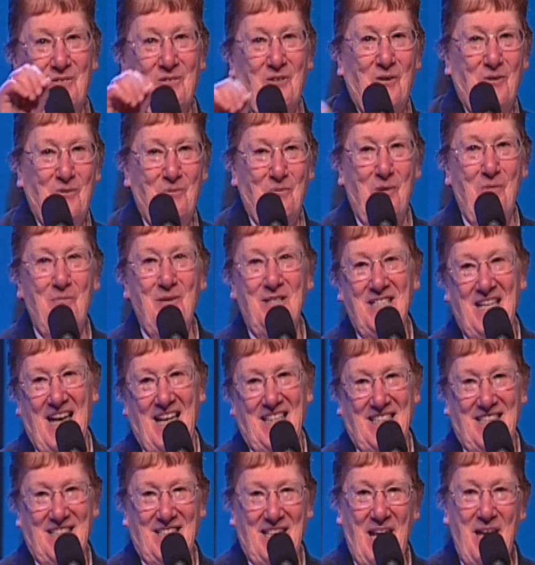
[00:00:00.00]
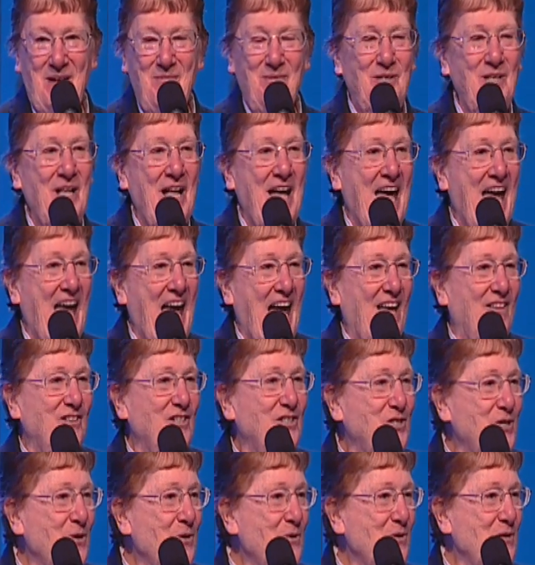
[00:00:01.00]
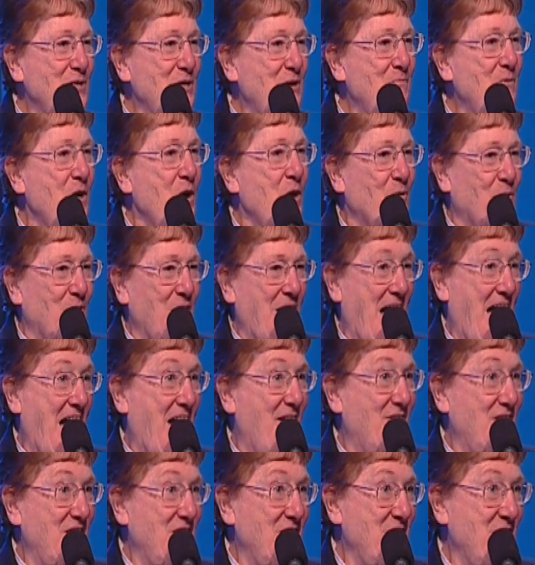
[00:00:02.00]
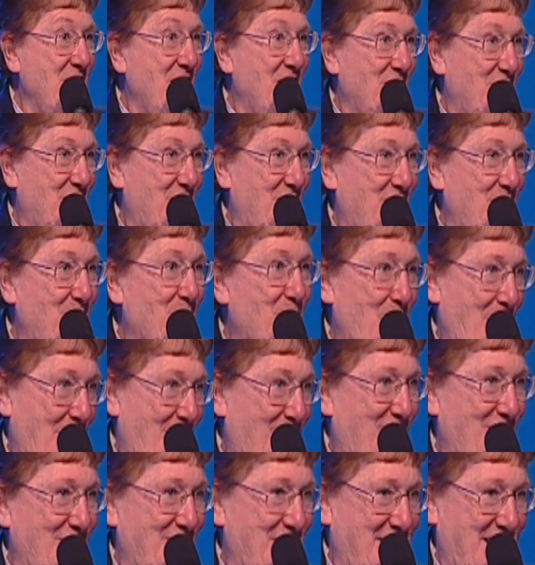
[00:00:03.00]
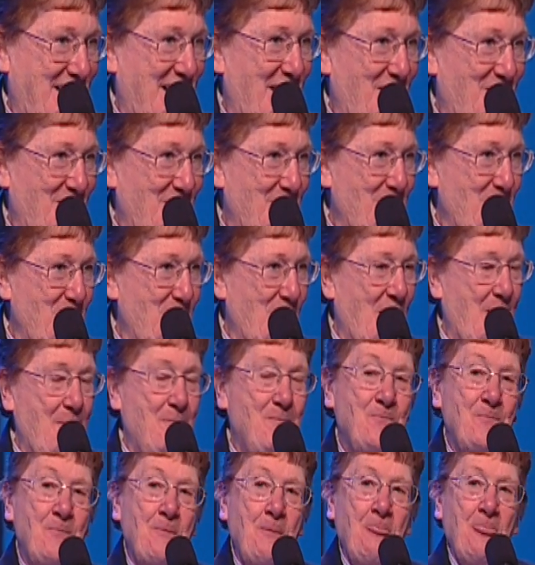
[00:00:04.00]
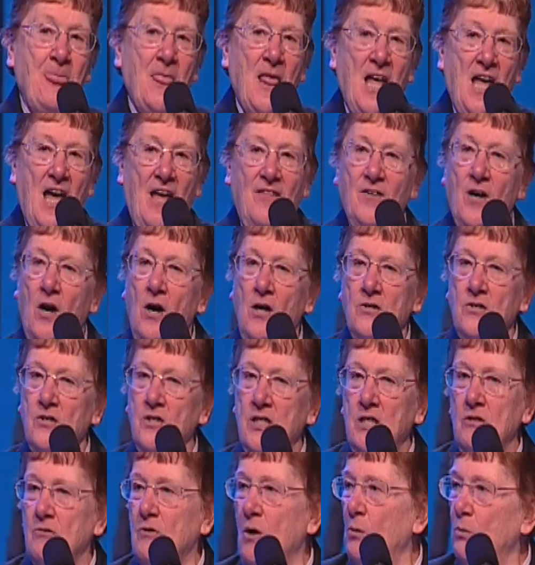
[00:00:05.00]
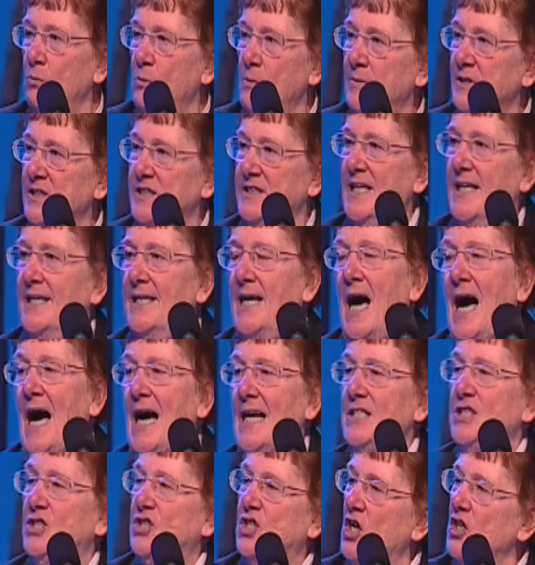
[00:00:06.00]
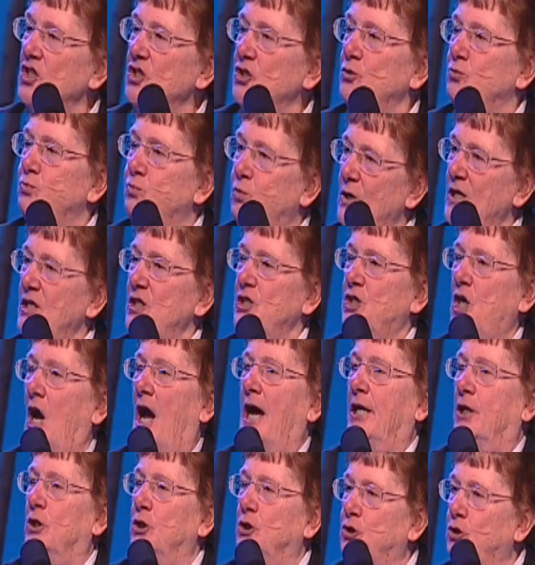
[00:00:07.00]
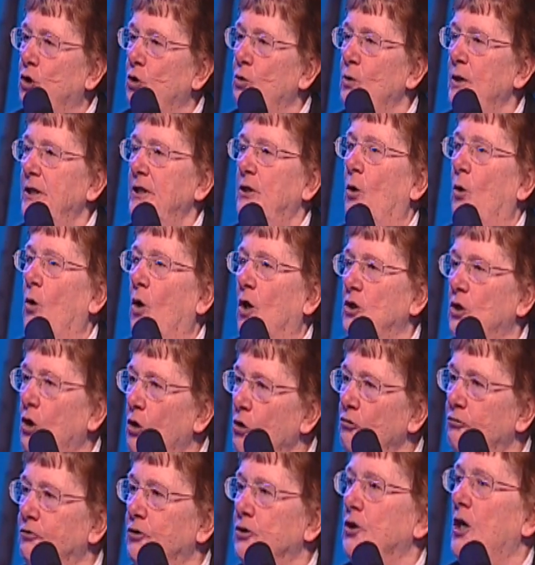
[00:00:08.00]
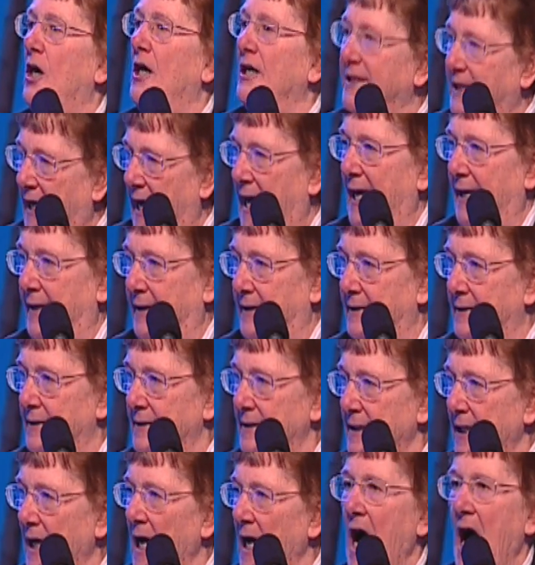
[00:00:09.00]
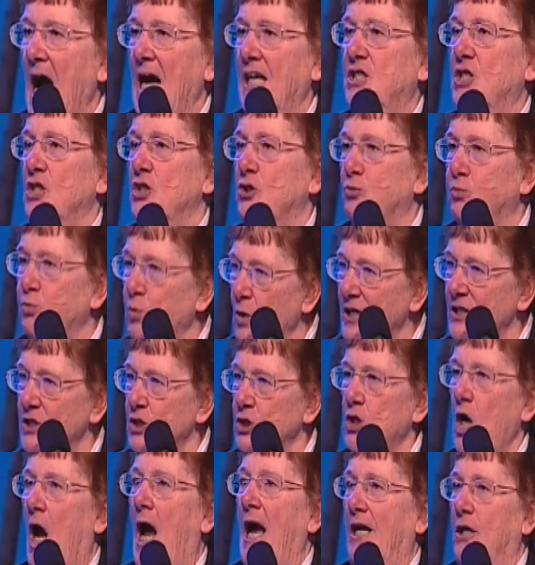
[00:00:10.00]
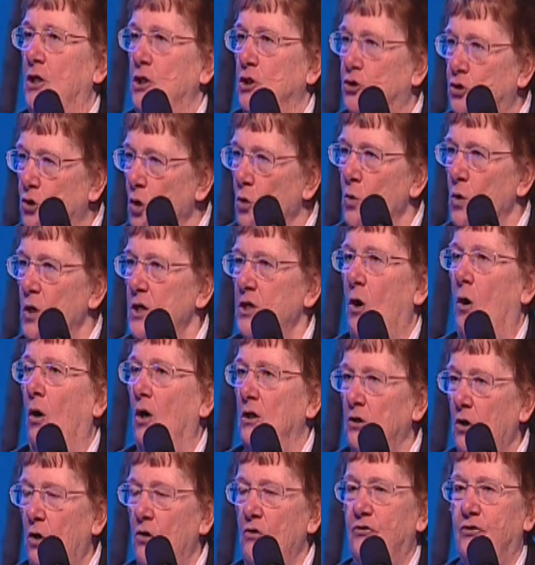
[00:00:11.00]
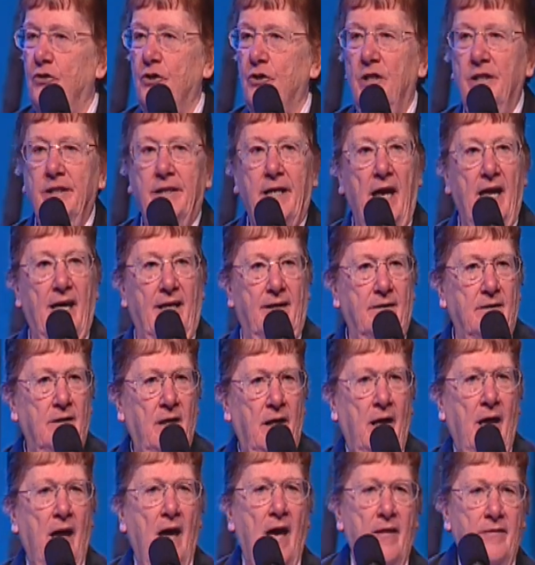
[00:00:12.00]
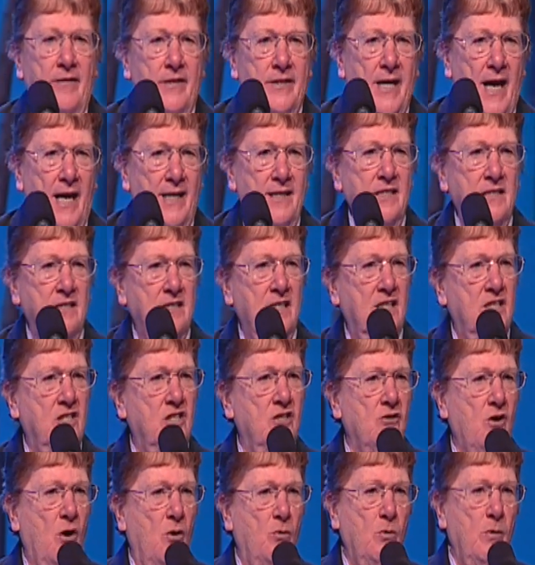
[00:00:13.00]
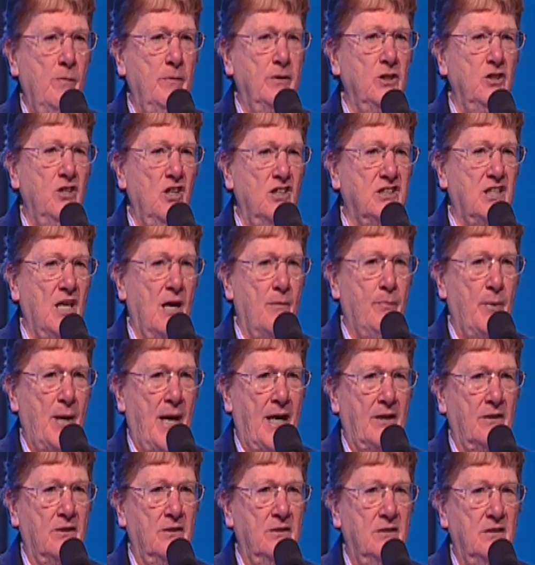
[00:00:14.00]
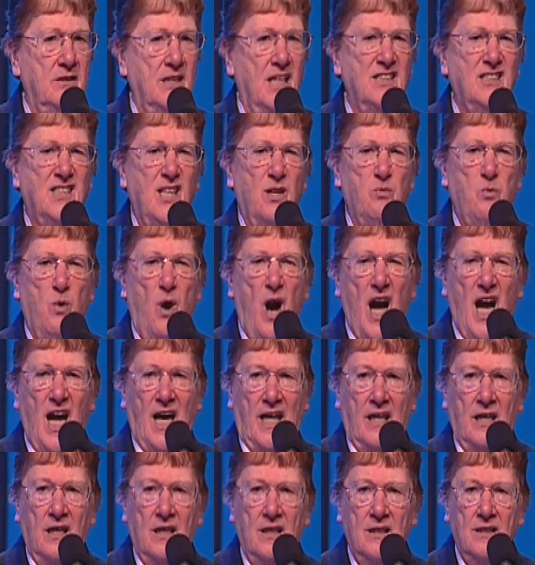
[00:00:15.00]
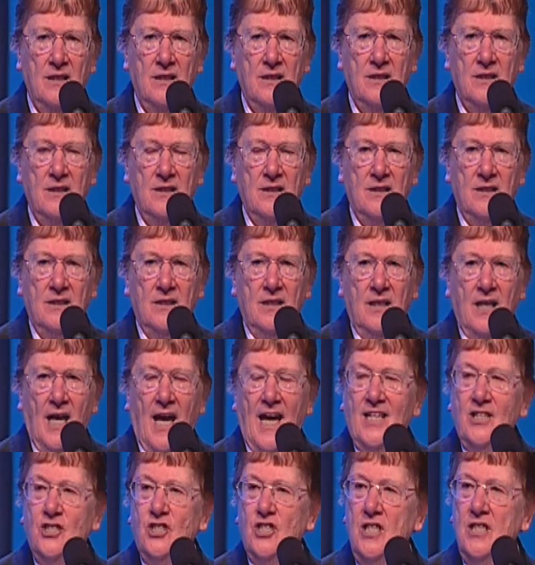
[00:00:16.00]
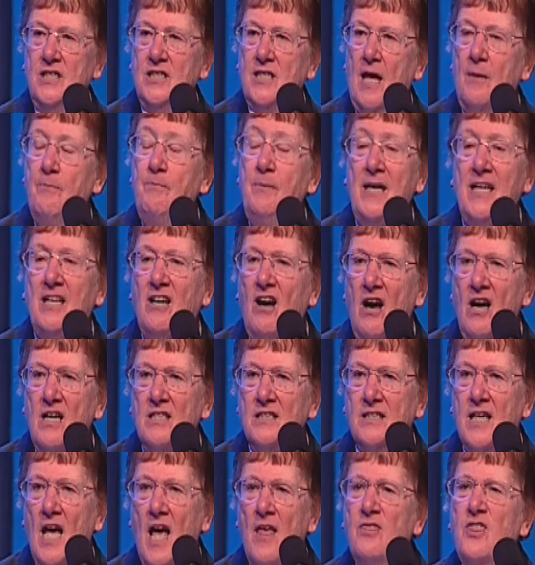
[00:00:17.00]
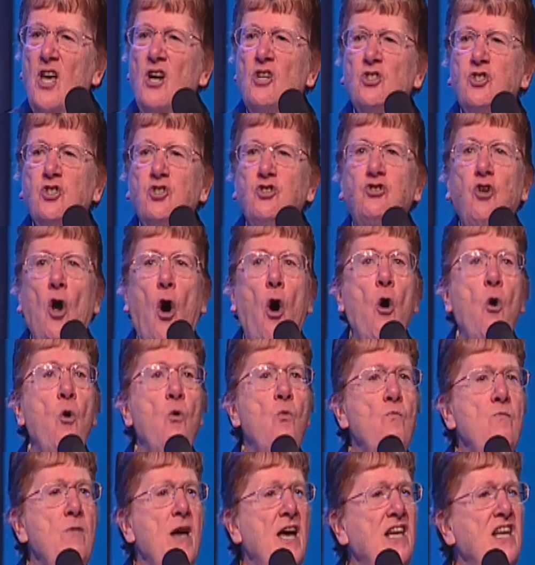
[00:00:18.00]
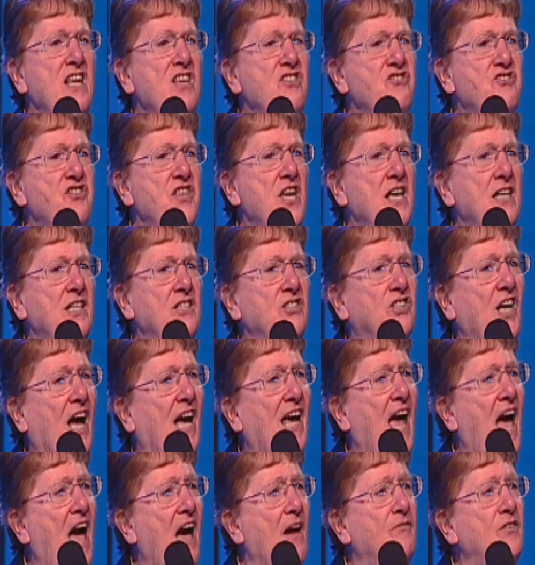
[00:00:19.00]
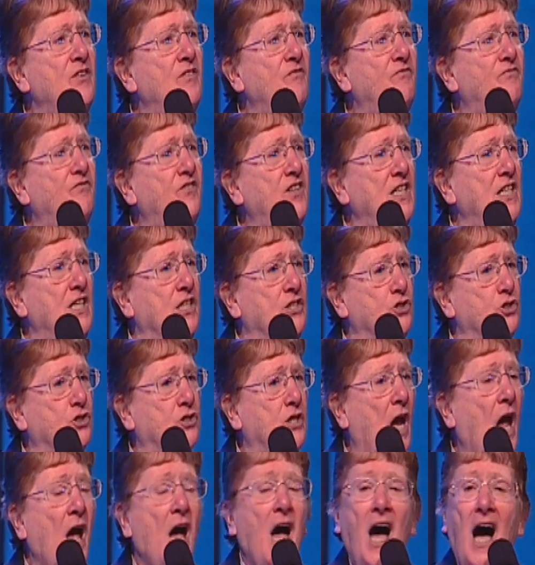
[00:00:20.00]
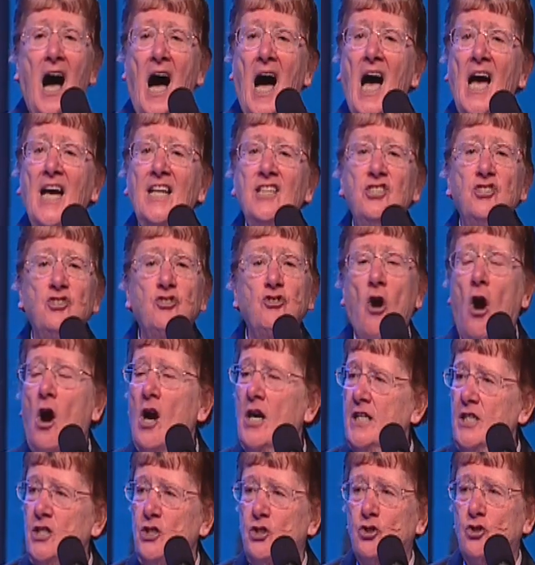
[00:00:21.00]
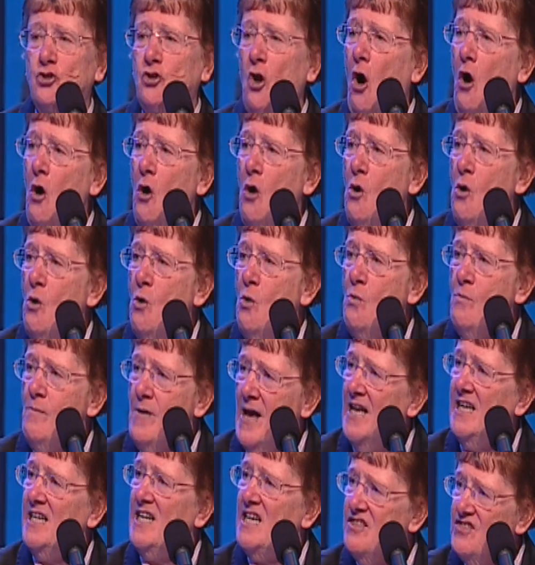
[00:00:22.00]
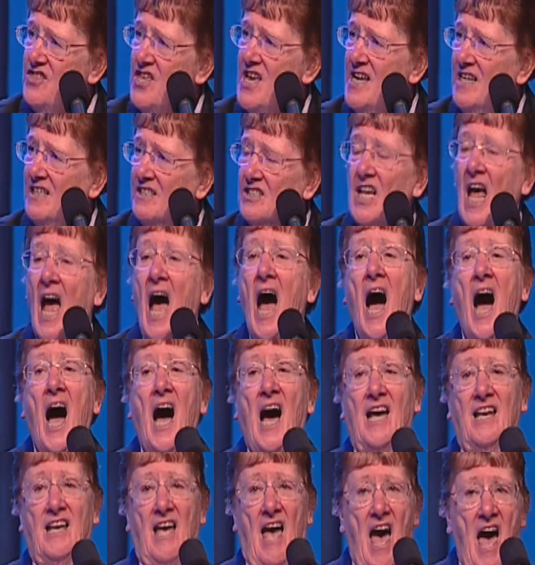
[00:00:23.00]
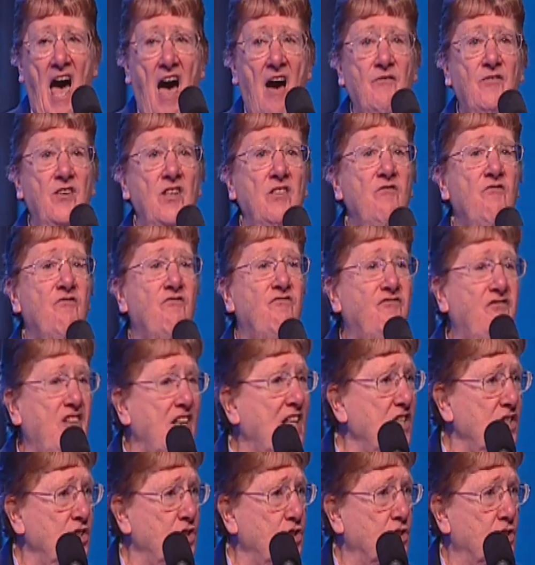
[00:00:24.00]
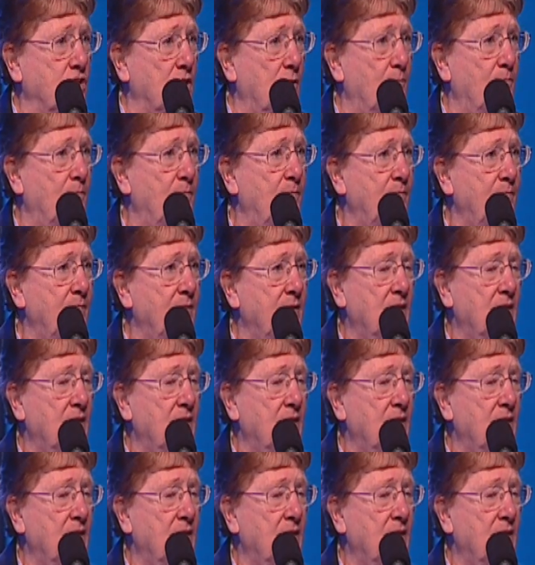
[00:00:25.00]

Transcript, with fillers: year old woman at the table, and the two of them were having breakfast together, right? And the 100 year old woman said, I just wish I could do it all over again. I just wish I could do it all over again. And the 96 year old woman looked up at her and said, Why? And she said, Because there's so many things I haven't finished. I started so many things, I haven't finished them.